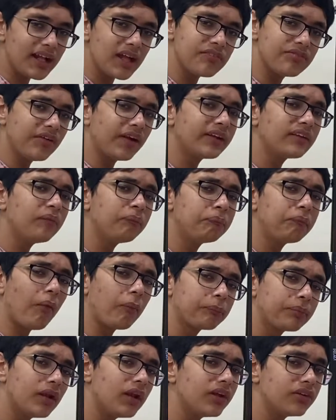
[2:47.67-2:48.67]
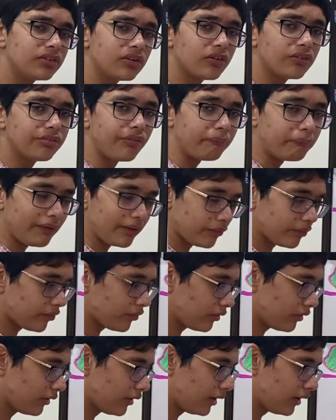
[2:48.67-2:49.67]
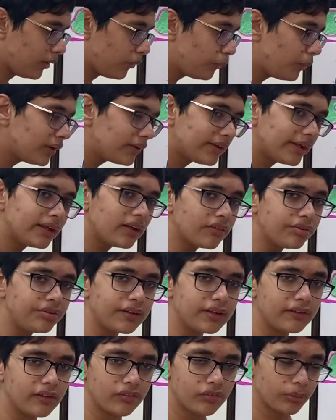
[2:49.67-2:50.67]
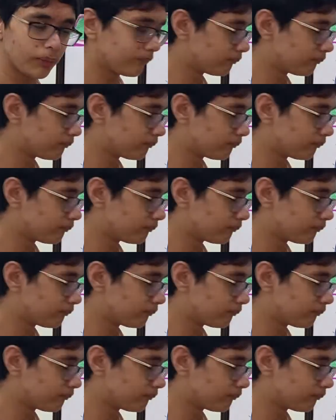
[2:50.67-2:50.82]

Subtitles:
affect the population of a place? Well, think of it this way.